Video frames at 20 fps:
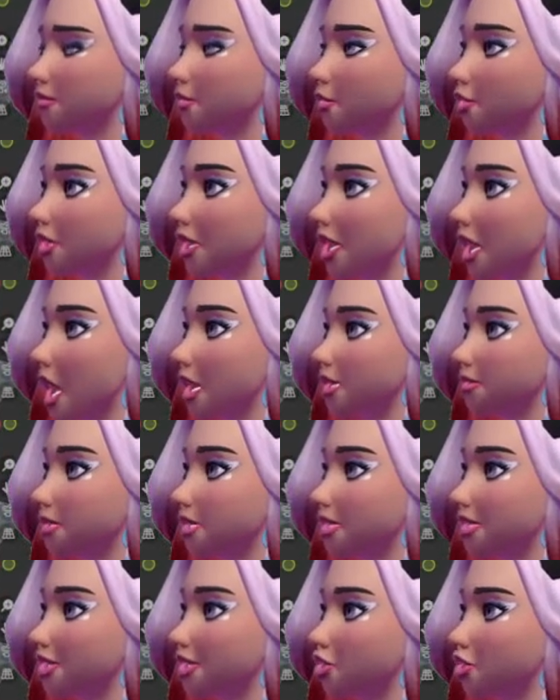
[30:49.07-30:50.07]
Okay,
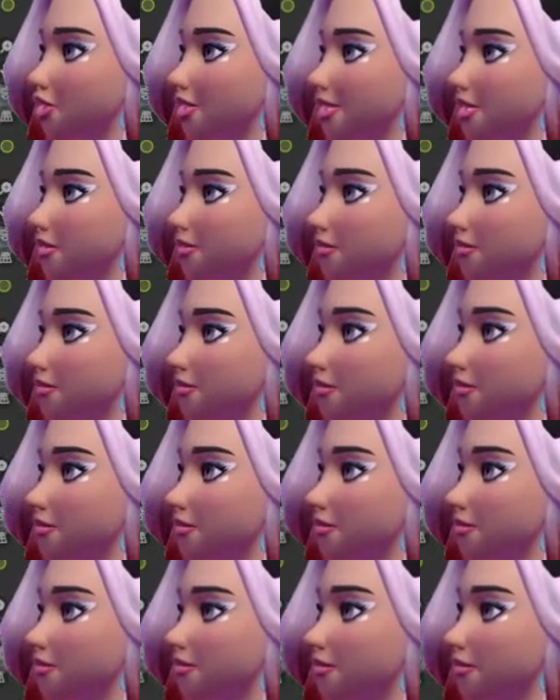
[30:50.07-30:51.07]
let me see it.
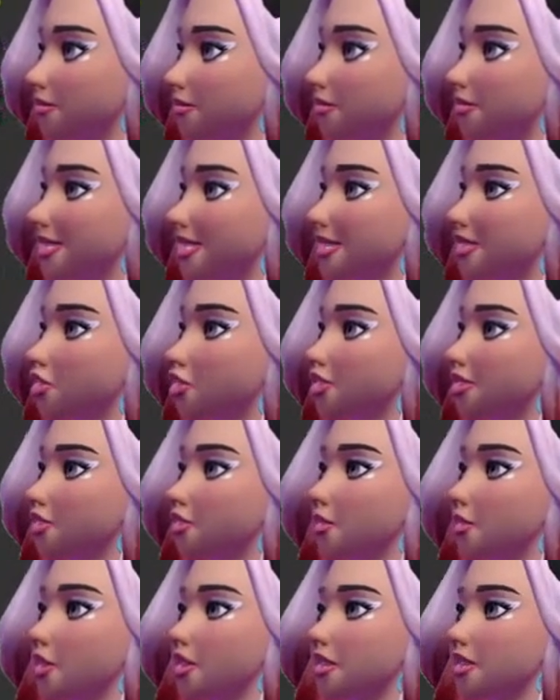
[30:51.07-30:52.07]
This was
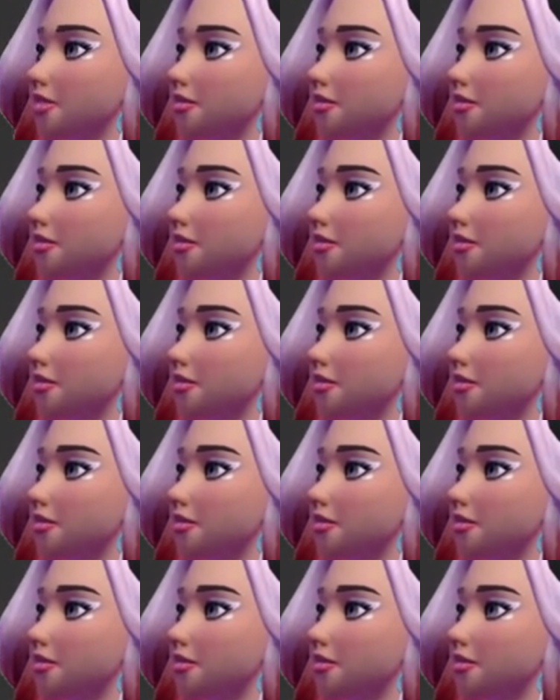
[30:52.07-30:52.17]
the one.